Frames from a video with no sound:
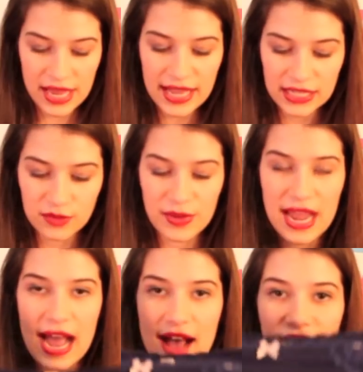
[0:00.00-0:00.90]
Next, we
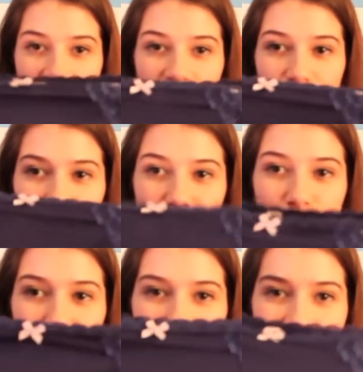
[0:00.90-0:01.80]
have another
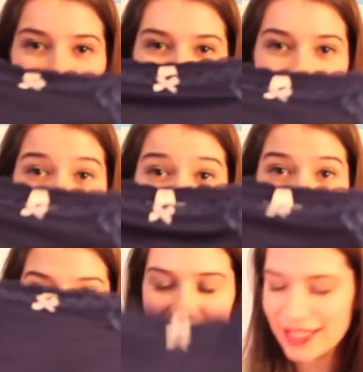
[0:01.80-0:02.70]
blue pair of
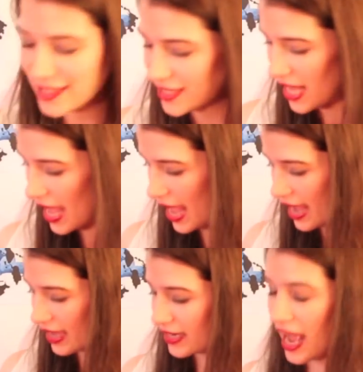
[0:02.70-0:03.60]
silkies,
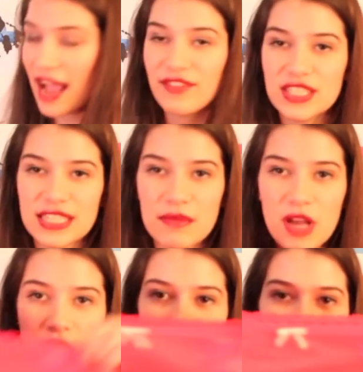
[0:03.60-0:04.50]
and I have the same
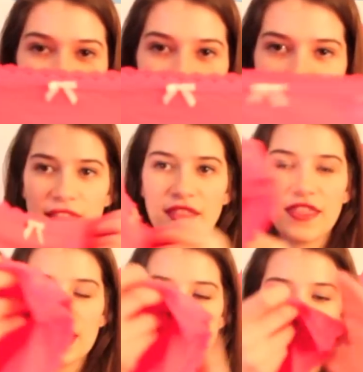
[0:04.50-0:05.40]
color in red. And the
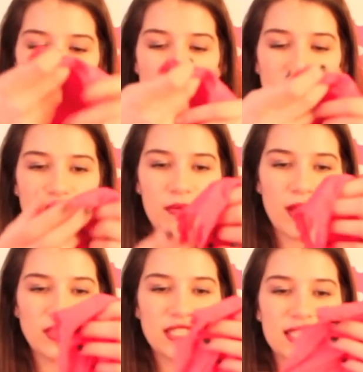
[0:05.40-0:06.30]
thing that I love
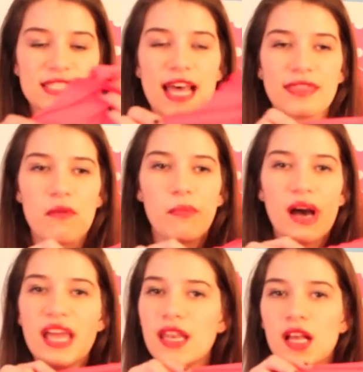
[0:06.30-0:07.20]
about these is that the
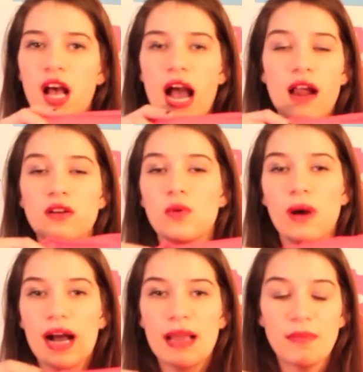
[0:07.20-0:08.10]
butt, I don't know
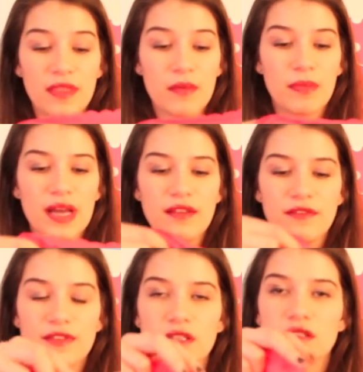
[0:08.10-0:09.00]
why, but the butt
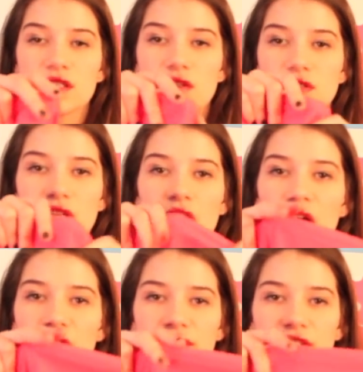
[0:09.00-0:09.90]
feels so
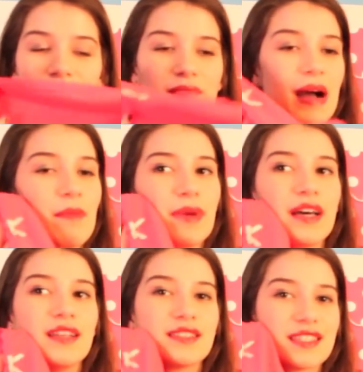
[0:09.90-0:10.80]
soft. My
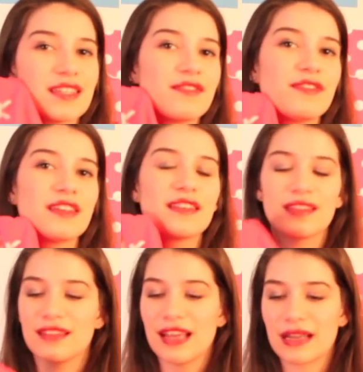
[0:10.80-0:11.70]
butt is gonna
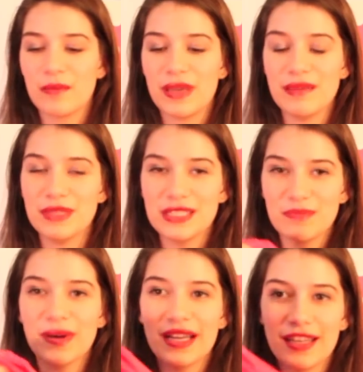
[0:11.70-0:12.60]
feel like a baby's
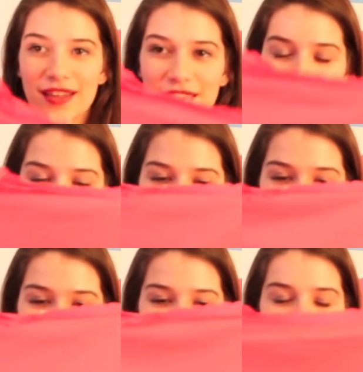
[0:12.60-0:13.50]
butt.
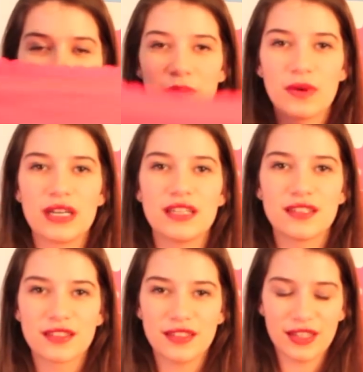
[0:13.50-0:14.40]
Wait, what?
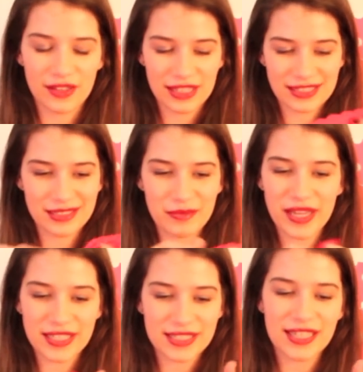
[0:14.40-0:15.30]
No, that didn't
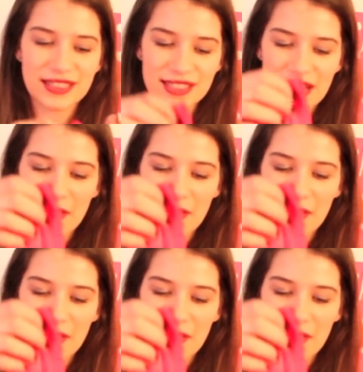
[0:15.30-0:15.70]
make sense.